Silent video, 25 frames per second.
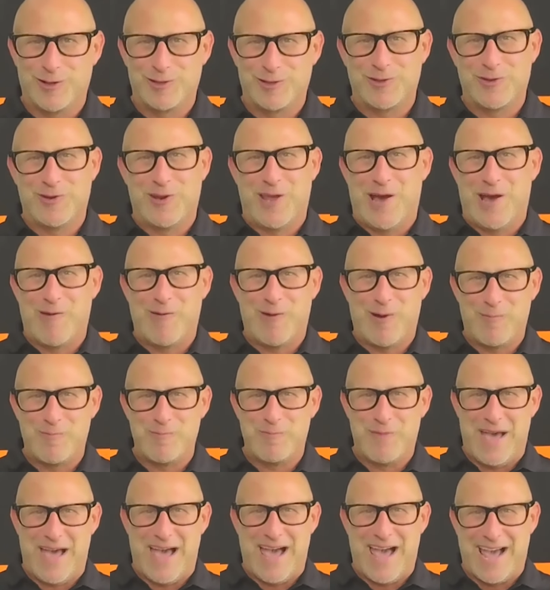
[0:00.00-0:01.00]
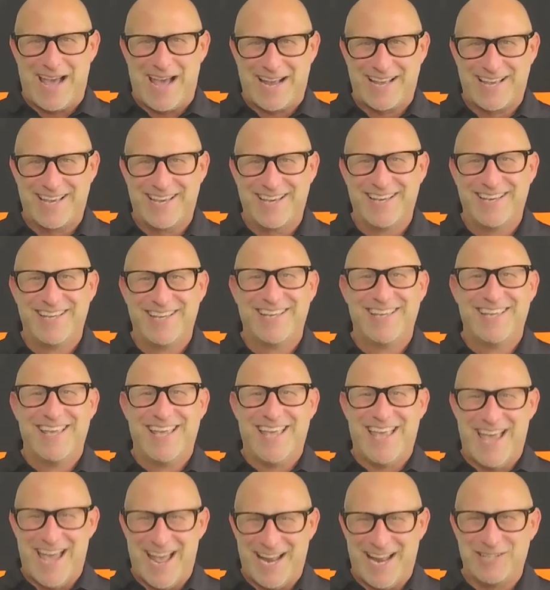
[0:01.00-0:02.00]
So now I'm back,
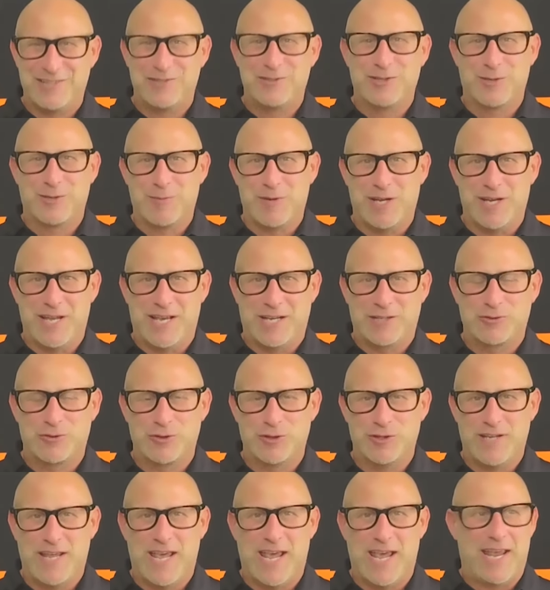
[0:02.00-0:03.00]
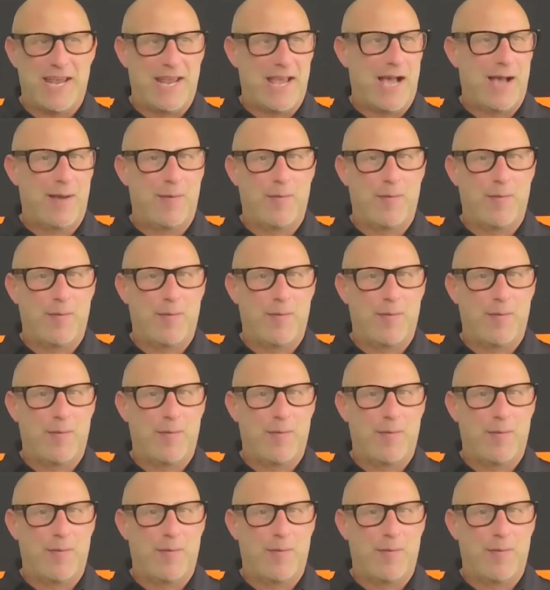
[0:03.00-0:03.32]
and it took me an extra day.